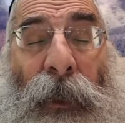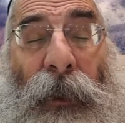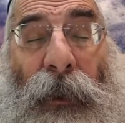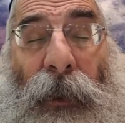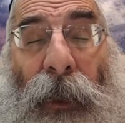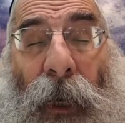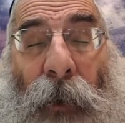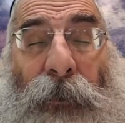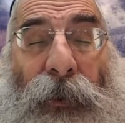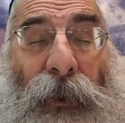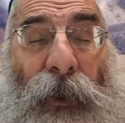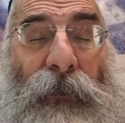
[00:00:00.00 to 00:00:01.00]
the
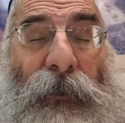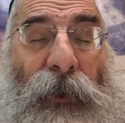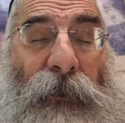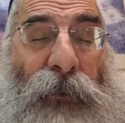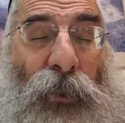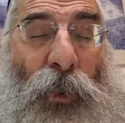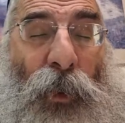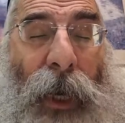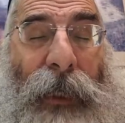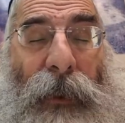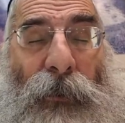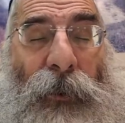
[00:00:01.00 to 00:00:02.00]
upper level of
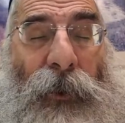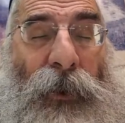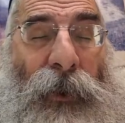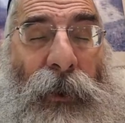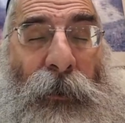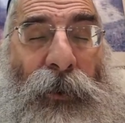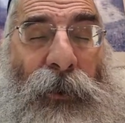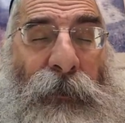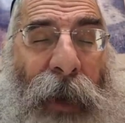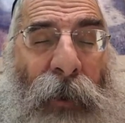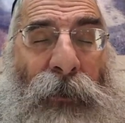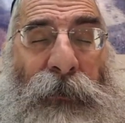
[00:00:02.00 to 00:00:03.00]
white, which is the most
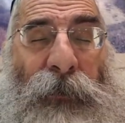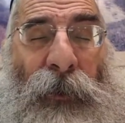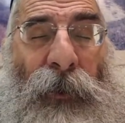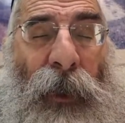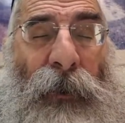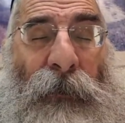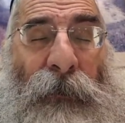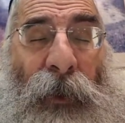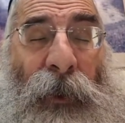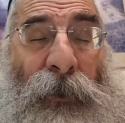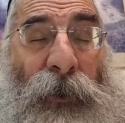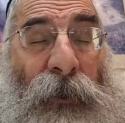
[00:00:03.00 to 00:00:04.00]
powerful light of
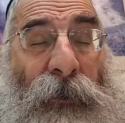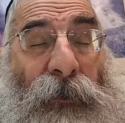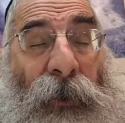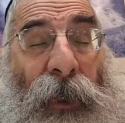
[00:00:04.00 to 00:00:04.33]
Ein Sof.